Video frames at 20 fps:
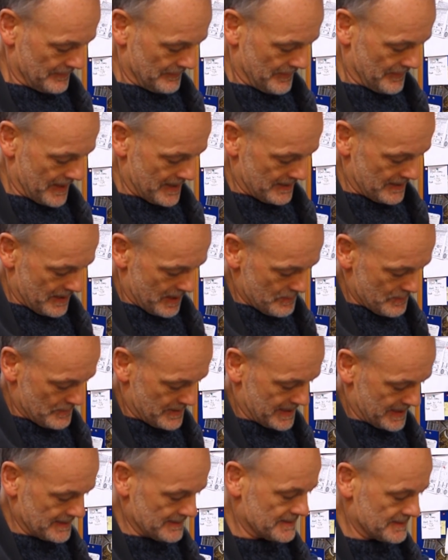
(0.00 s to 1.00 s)
They
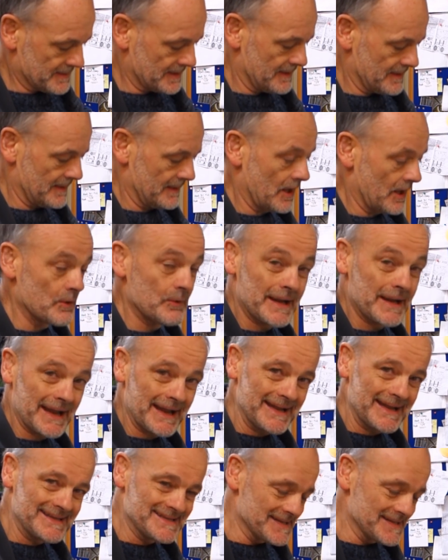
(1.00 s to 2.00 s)

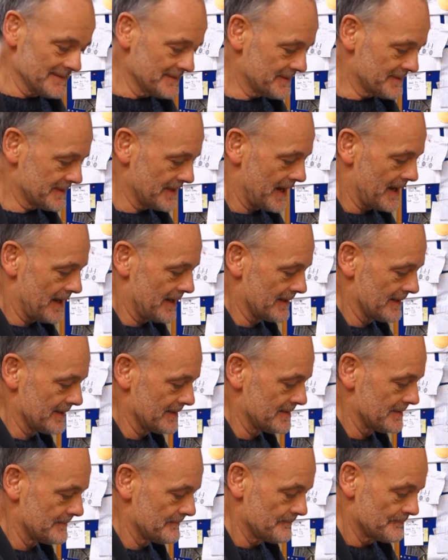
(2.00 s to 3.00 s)
locate
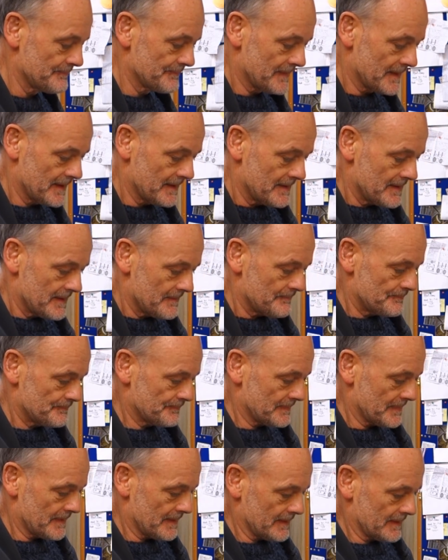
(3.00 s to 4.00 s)
inside,
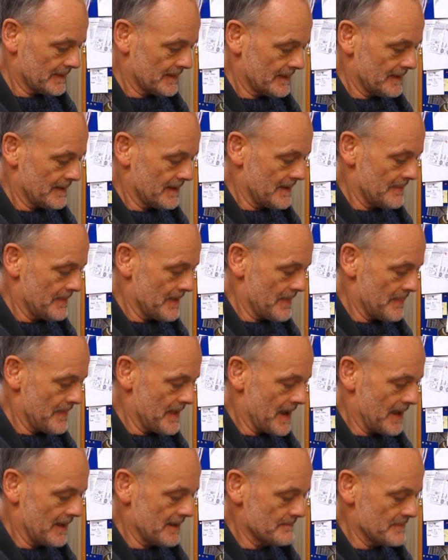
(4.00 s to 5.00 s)
and then
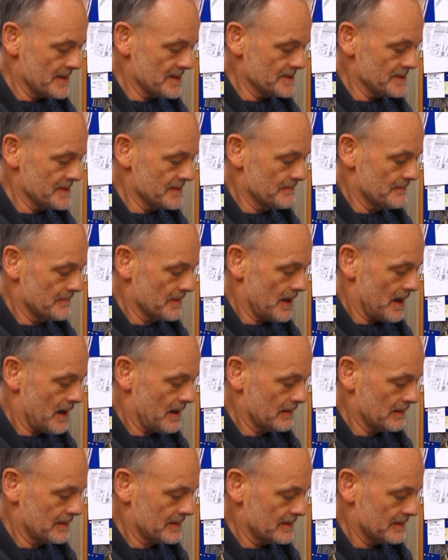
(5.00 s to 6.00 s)
the aluminium
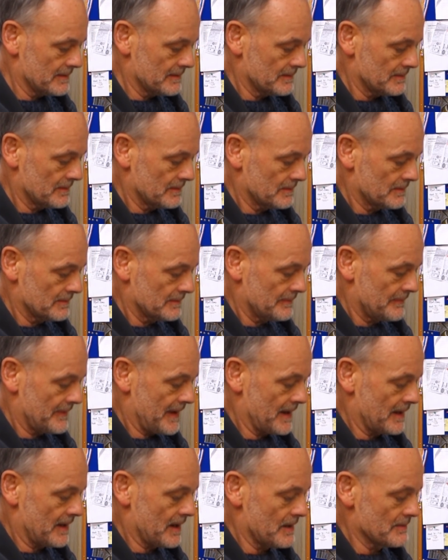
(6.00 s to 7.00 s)
block
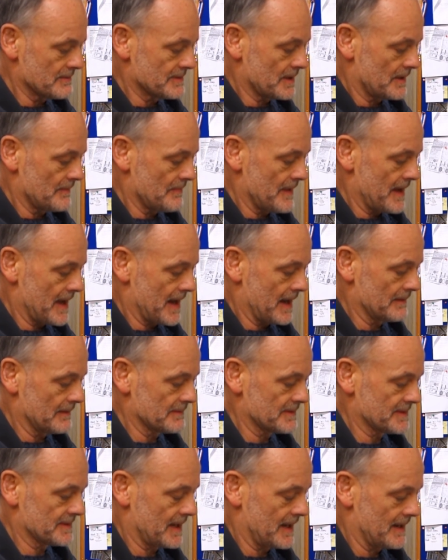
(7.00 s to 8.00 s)
then goes on the
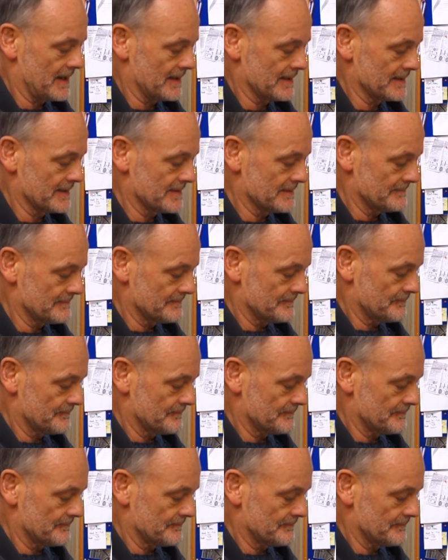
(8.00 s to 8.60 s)
outside.